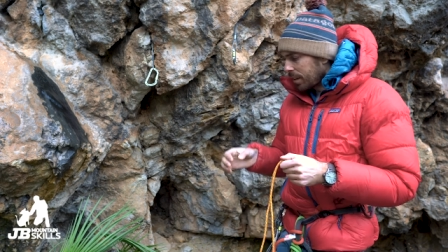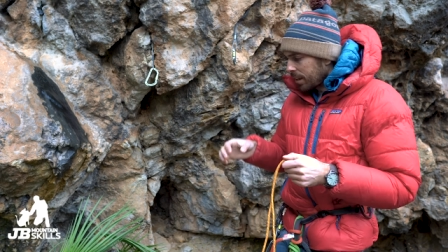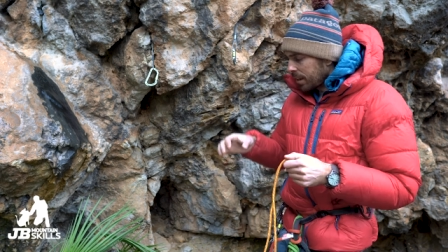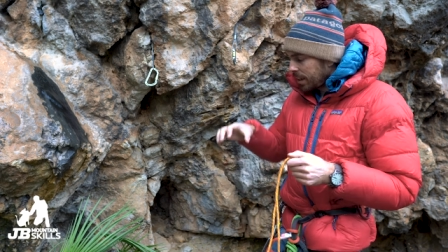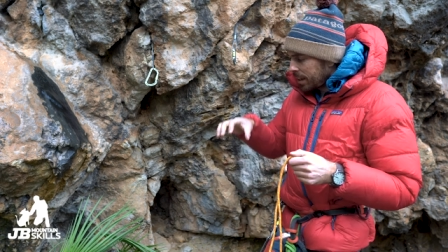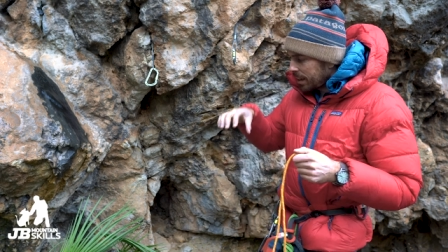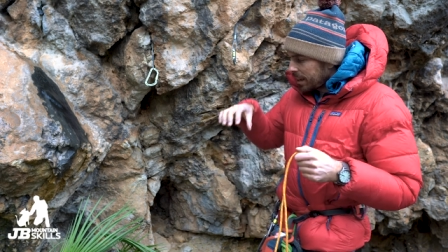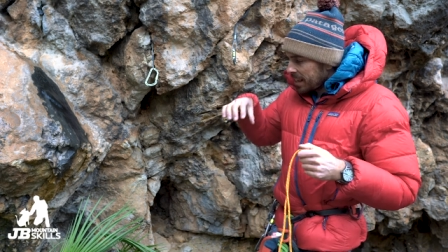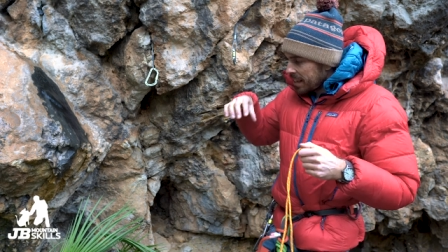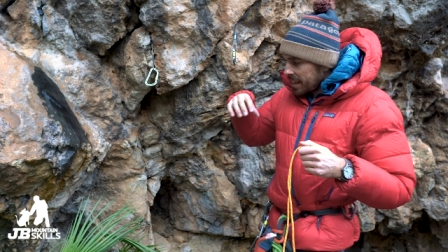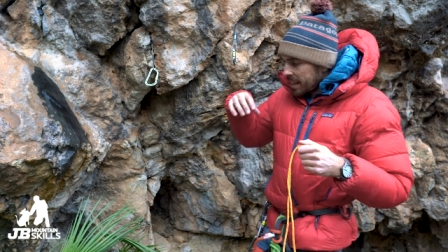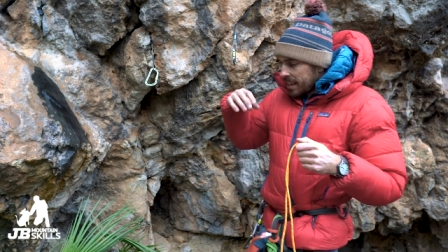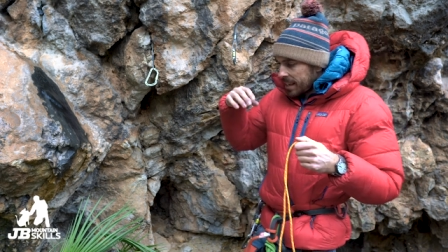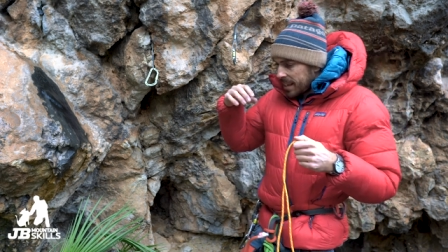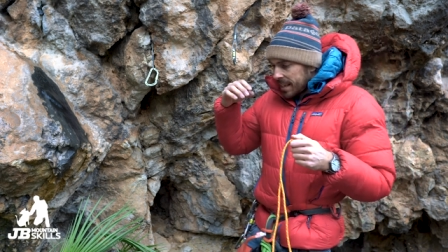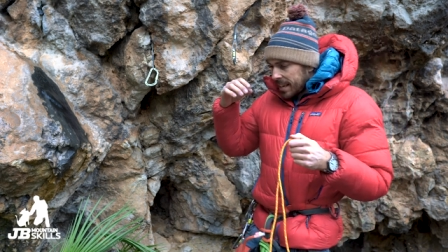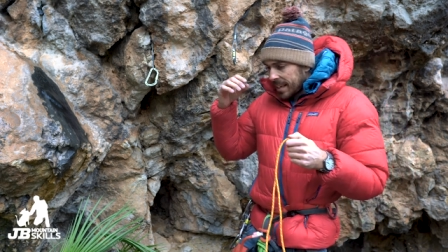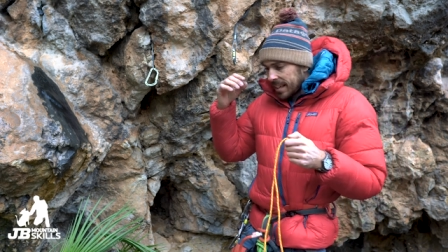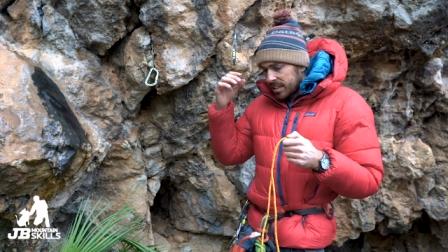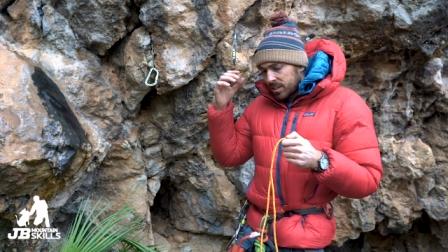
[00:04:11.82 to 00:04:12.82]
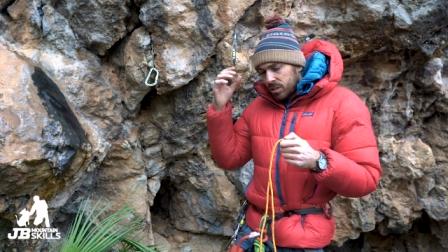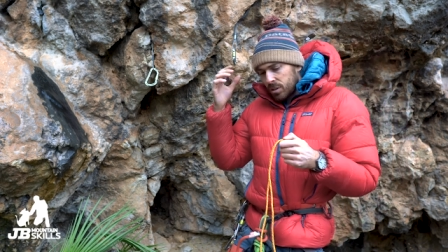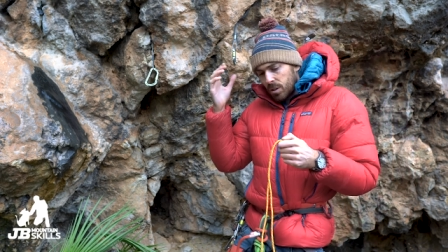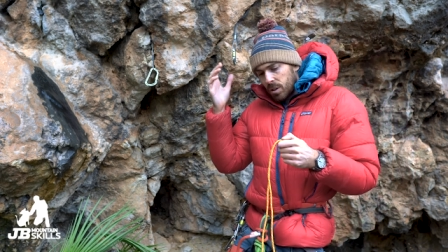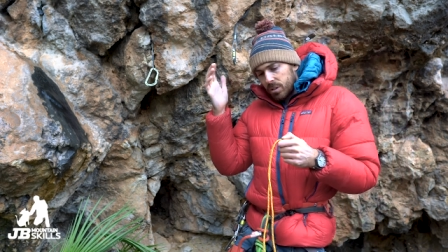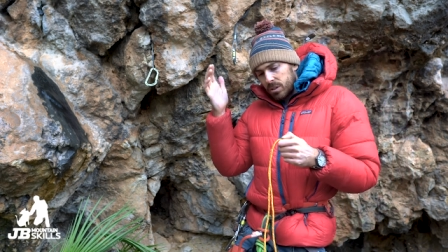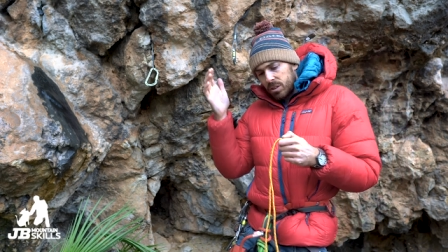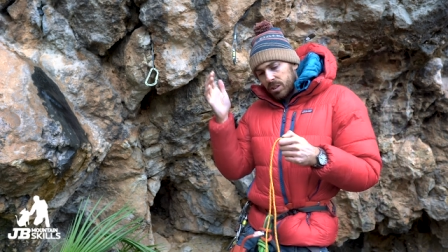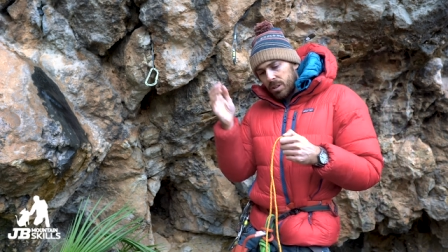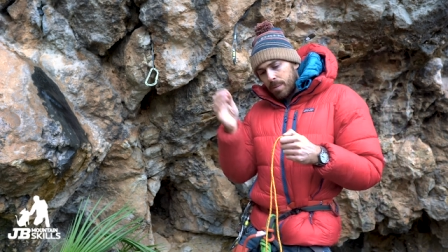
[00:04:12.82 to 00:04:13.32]
that it's
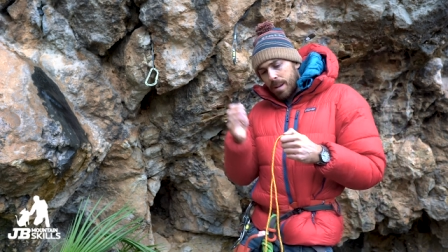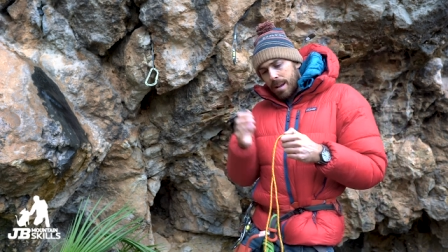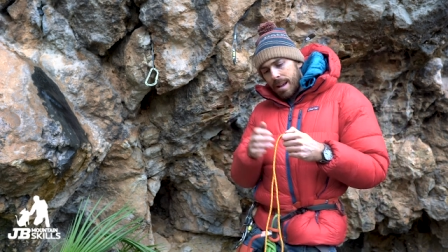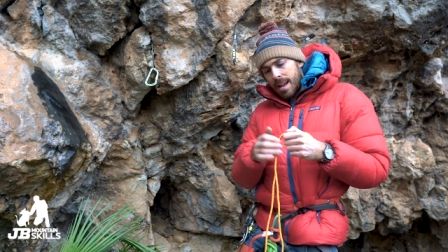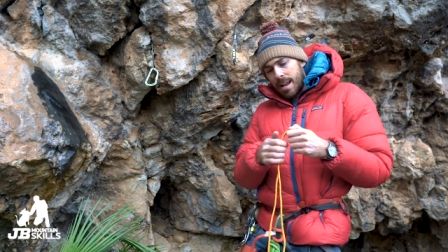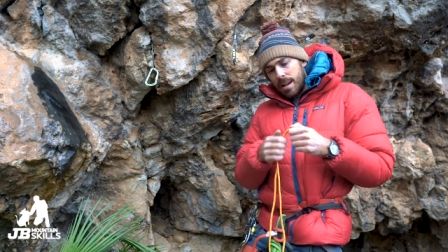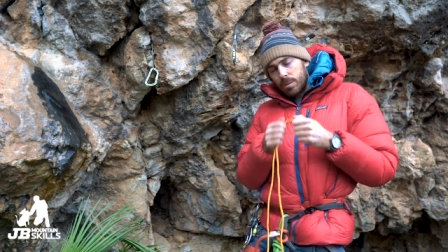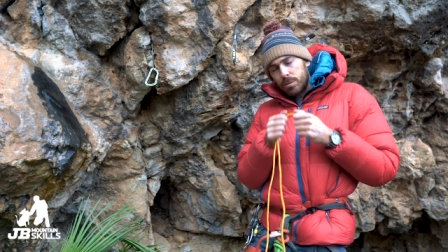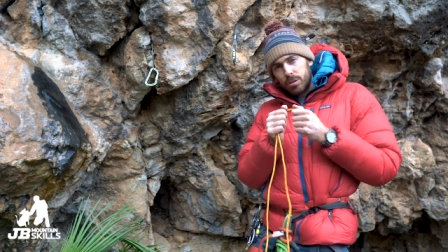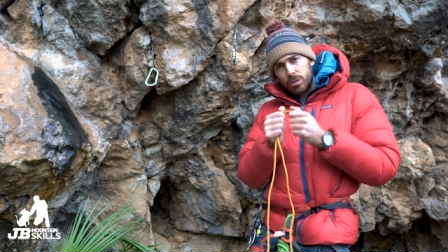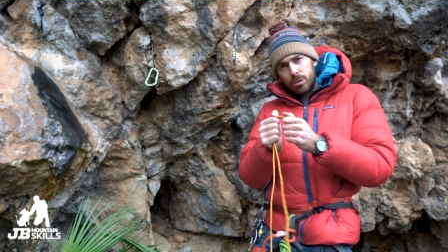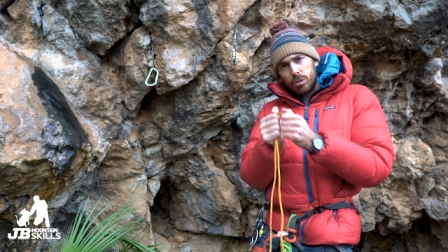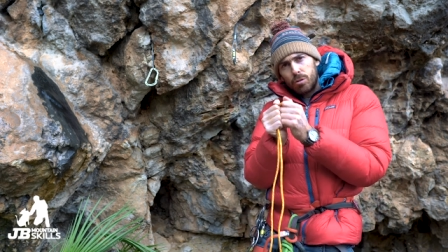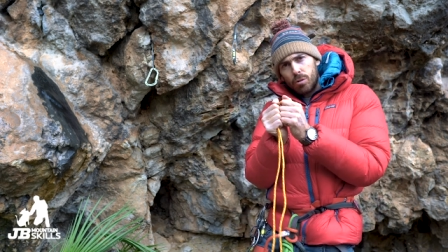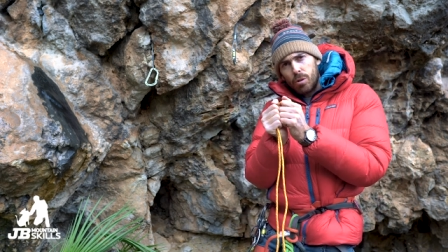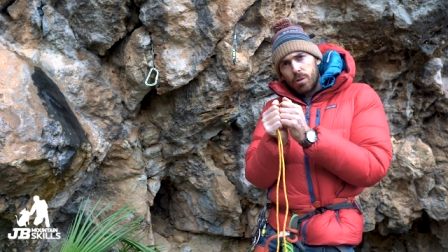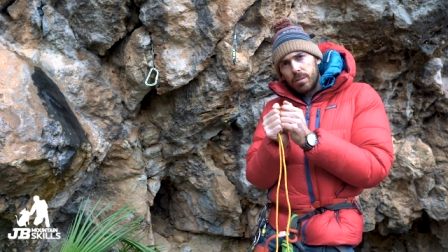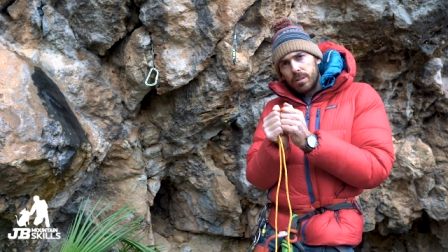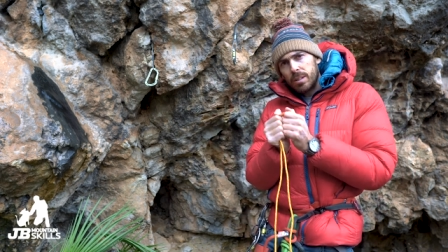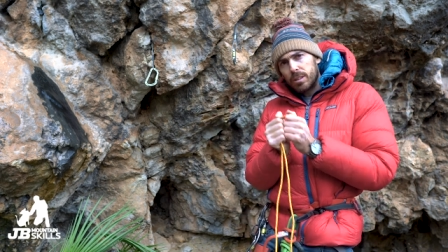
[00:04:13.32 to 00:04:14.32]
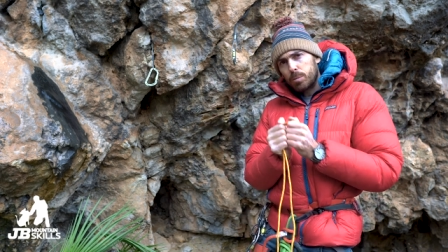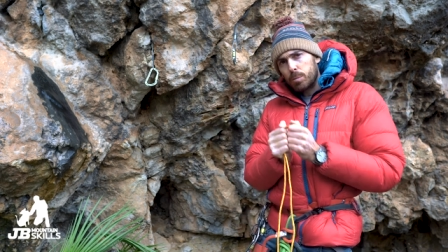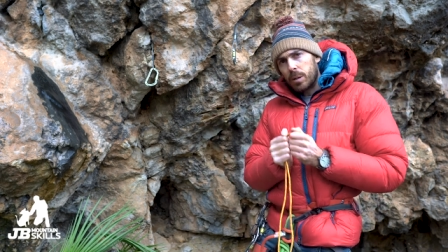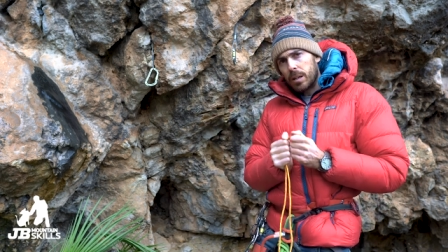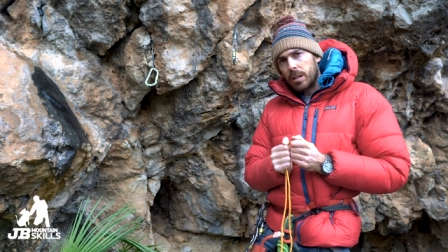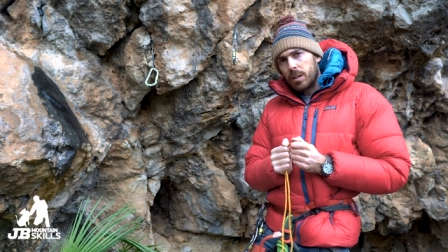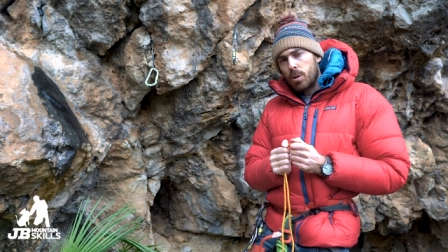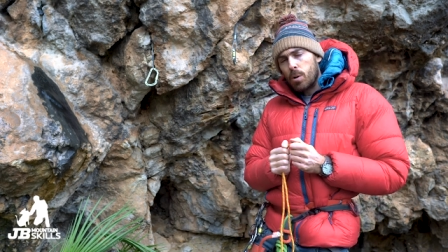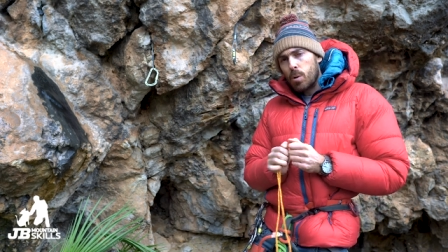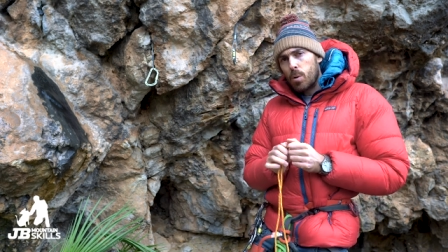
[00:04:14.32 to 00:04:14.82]
not just about how strong this
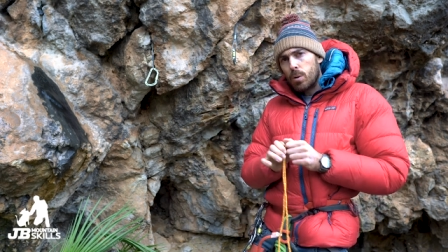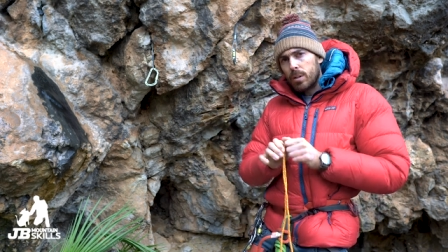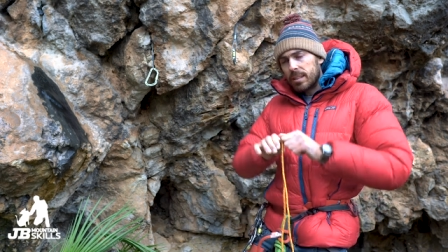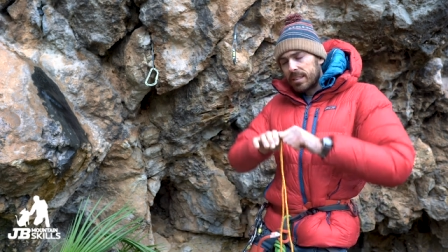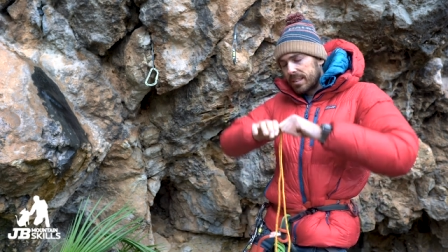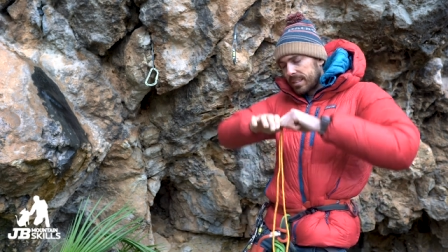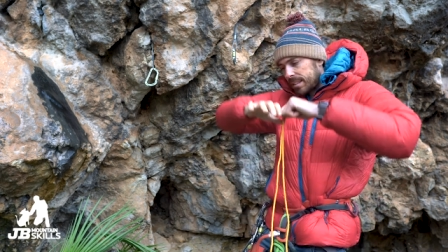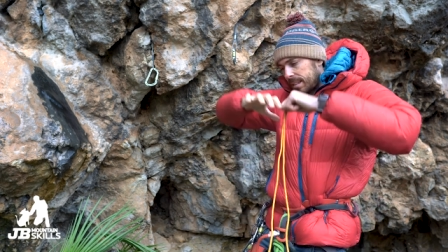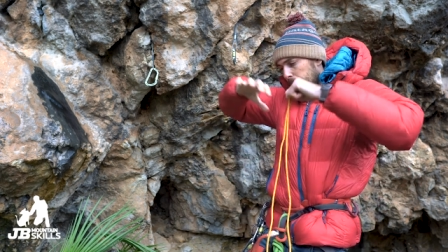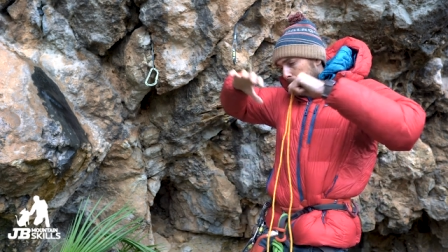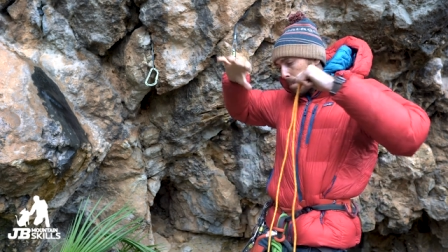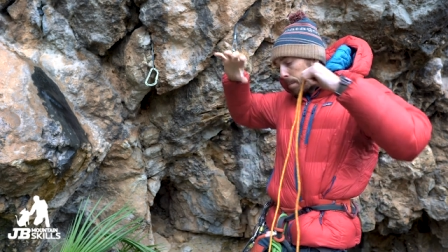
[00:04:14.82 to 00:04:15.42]
bit of cord is, it's the